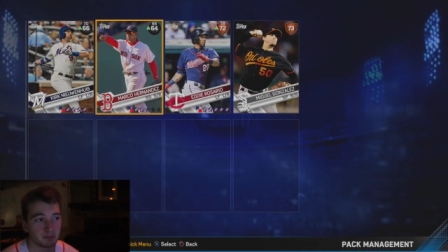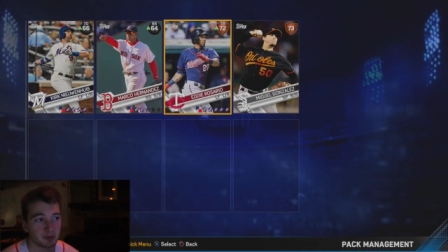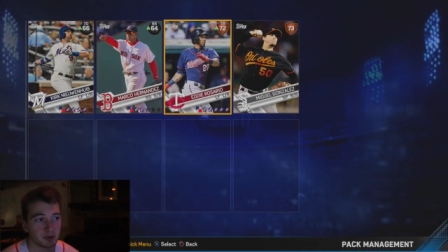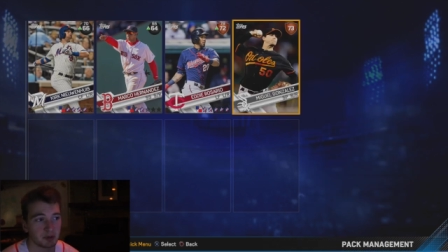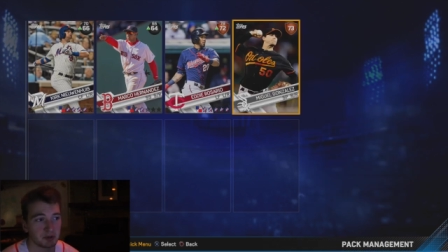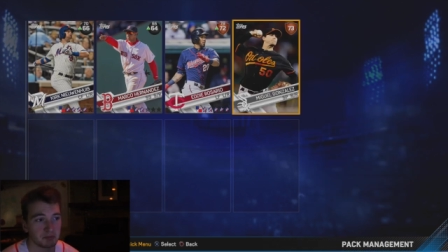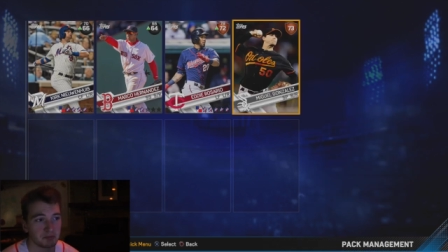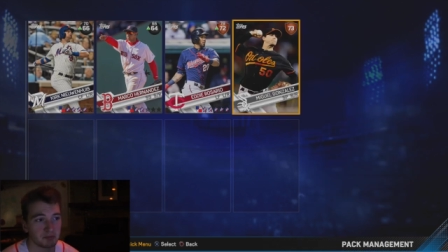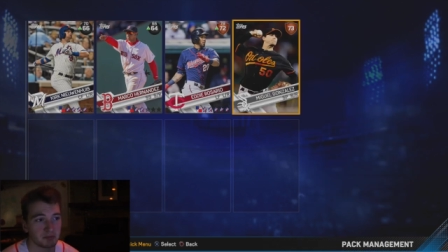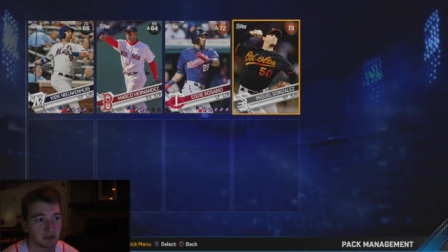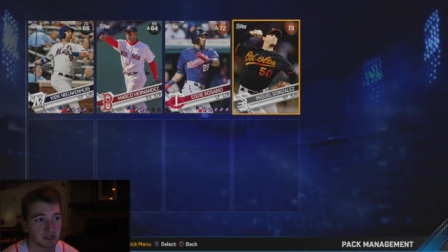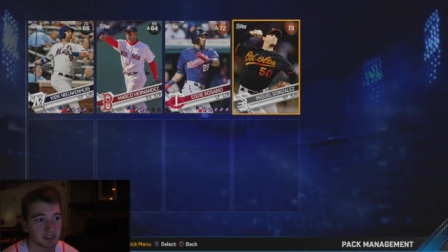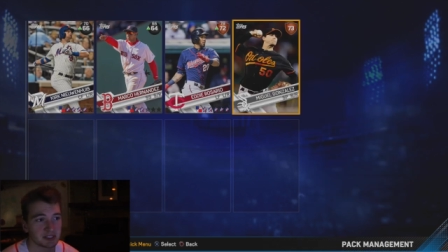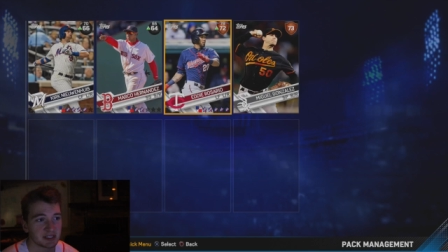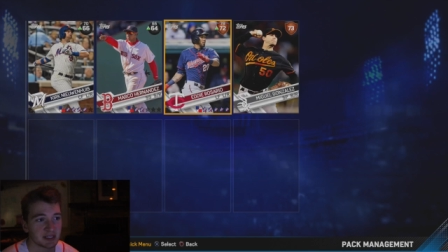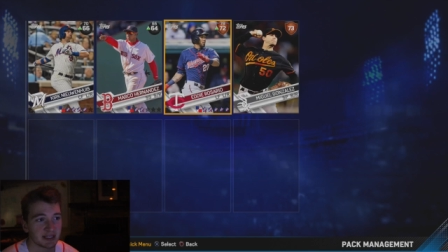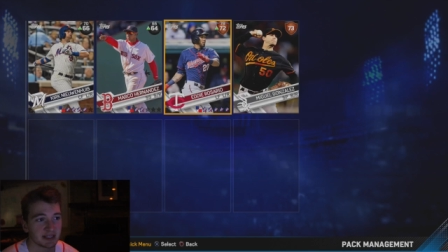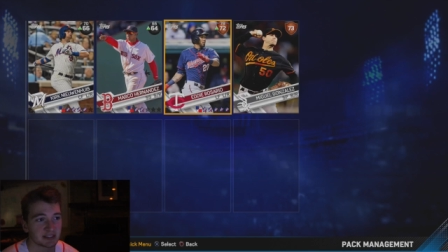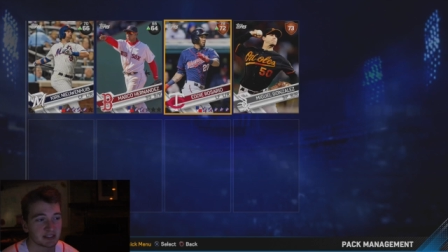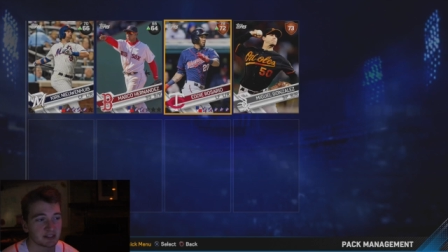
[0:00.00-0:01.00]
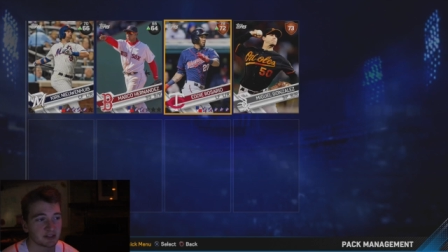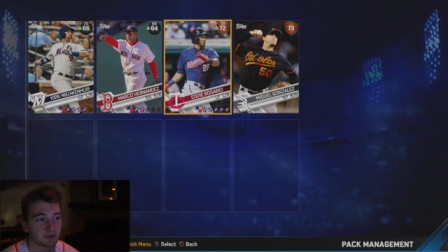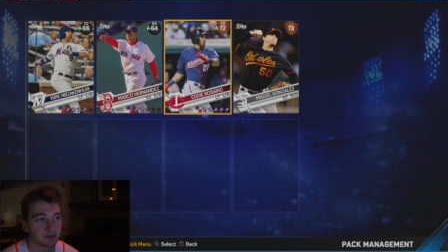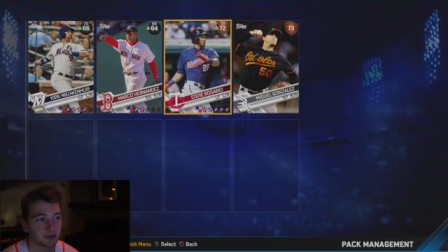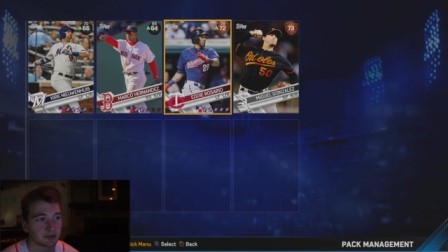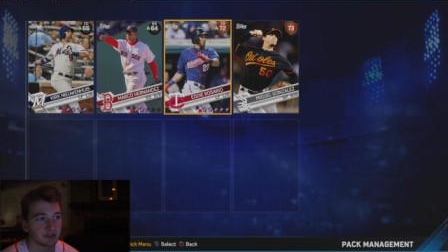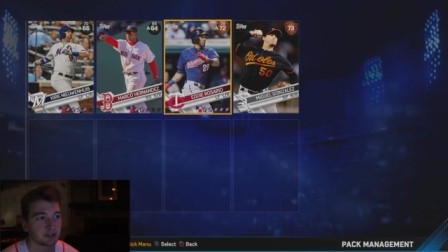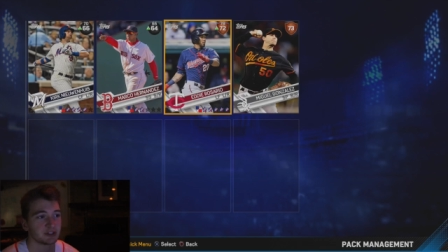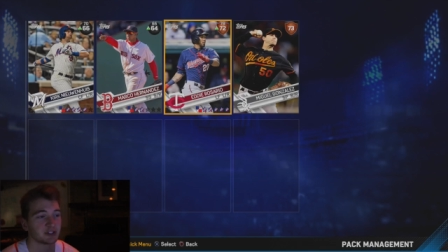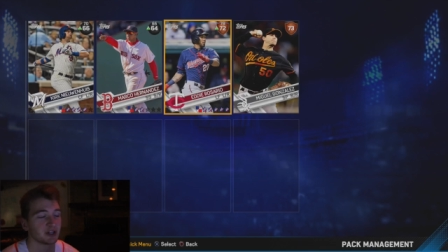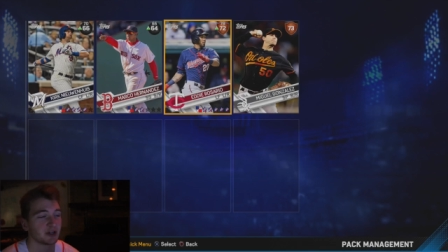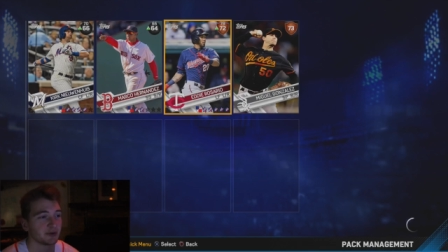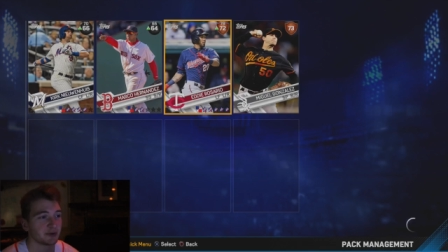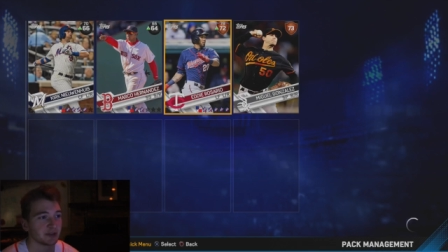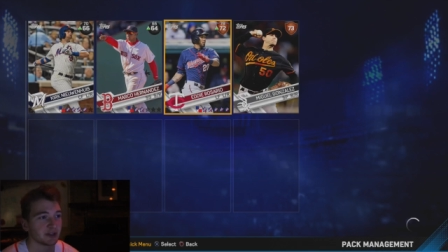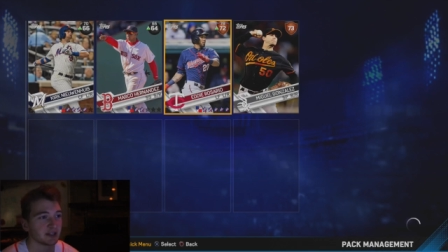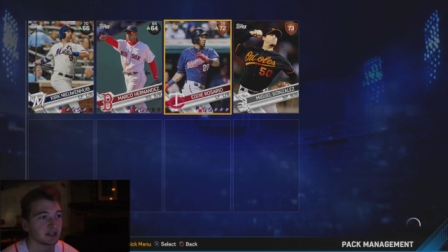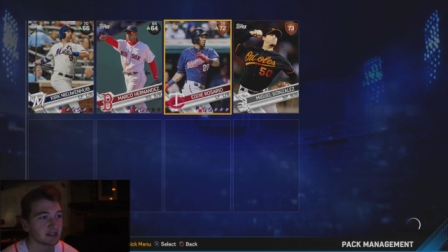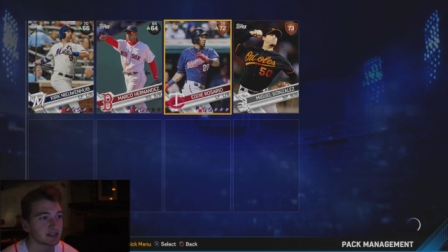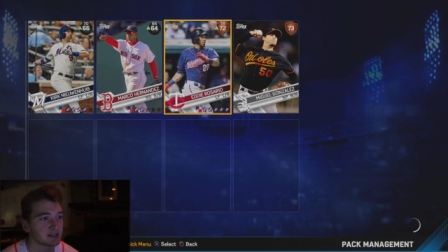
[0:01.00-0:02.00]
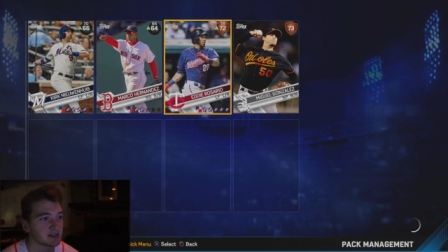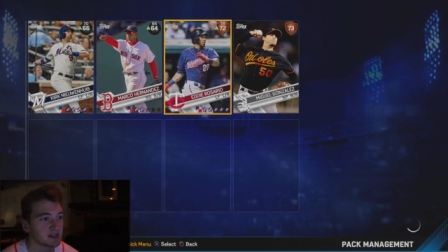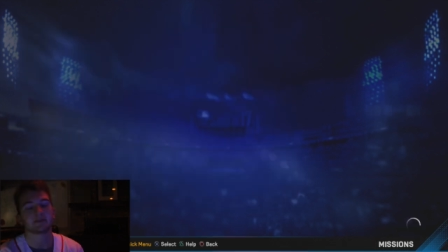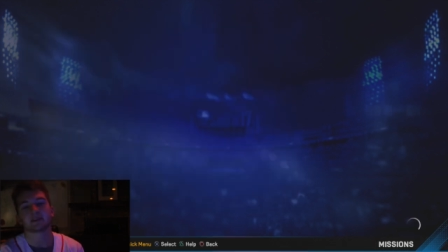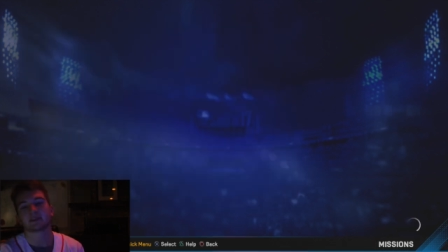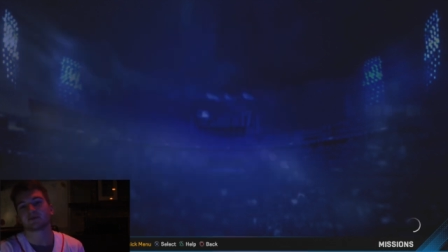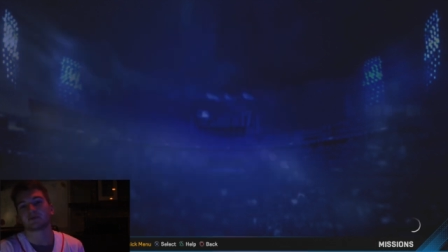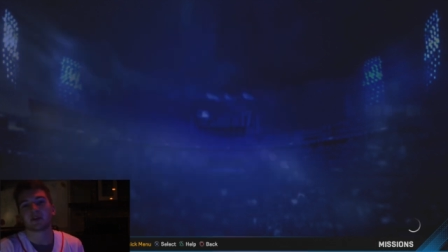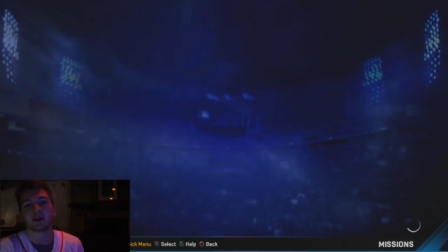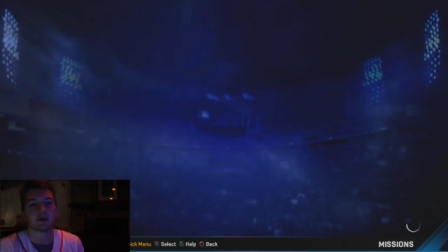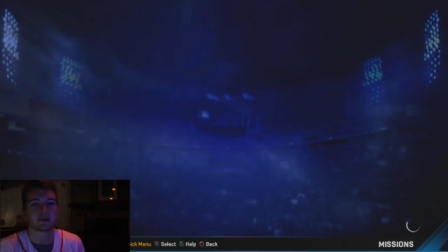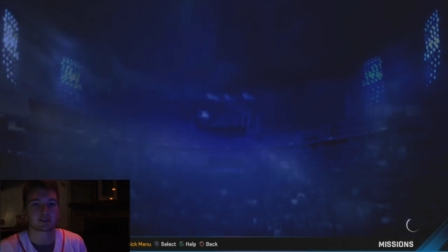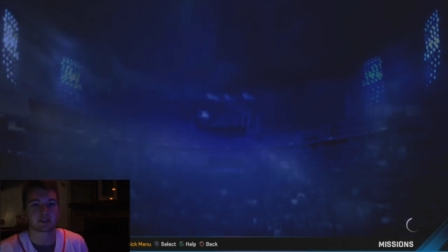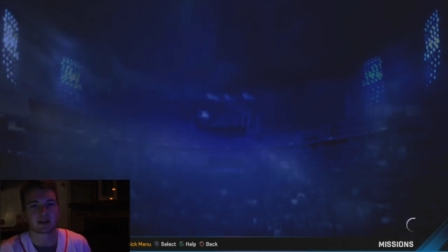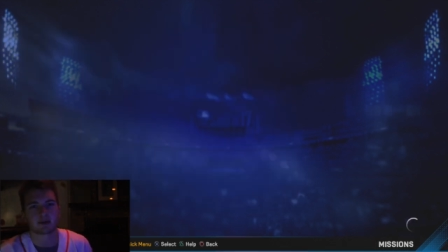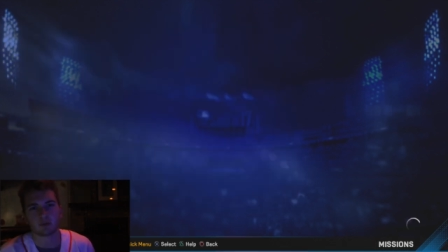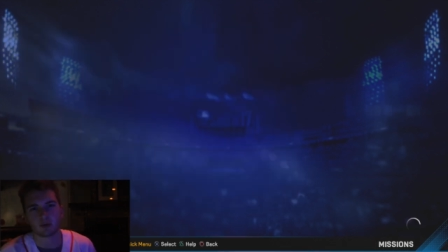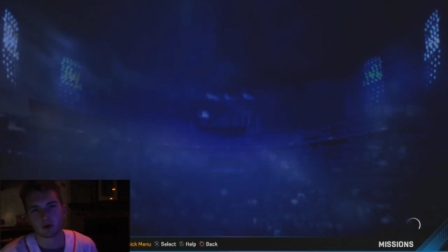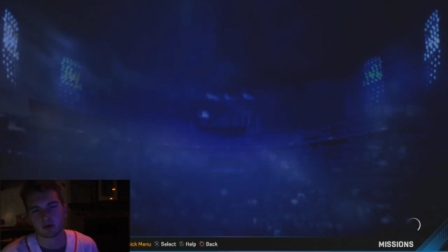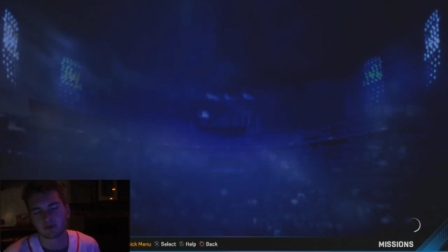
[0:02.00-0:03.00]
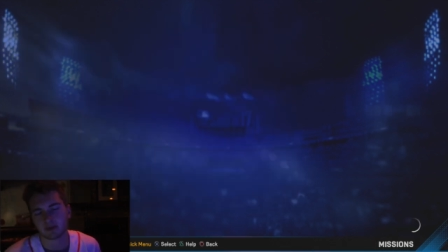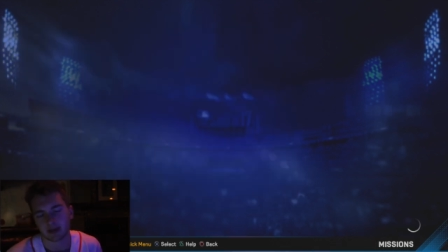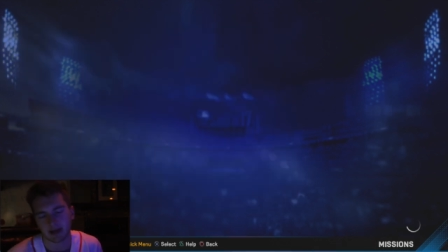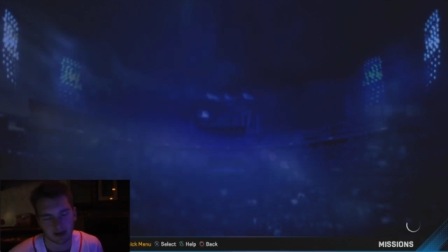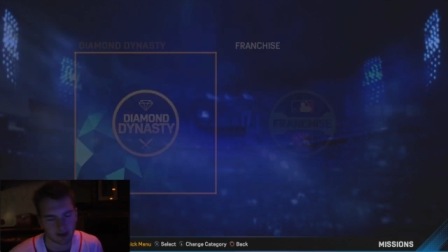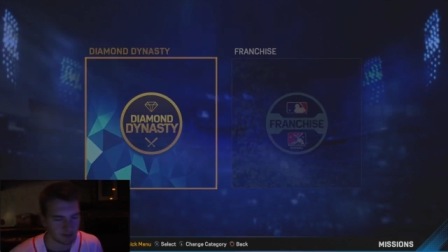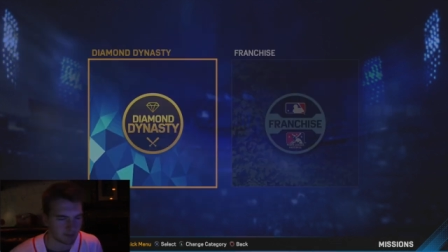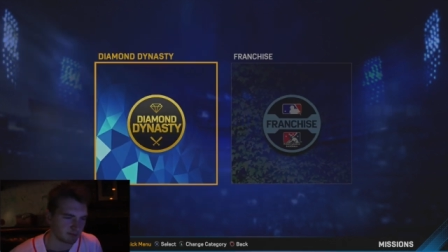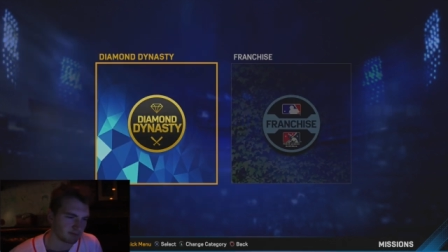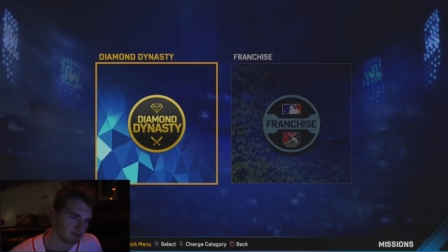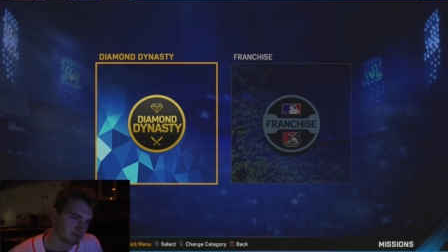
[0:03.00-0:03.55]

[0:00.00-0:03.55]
but his stats don't really show in this. This video is like more of like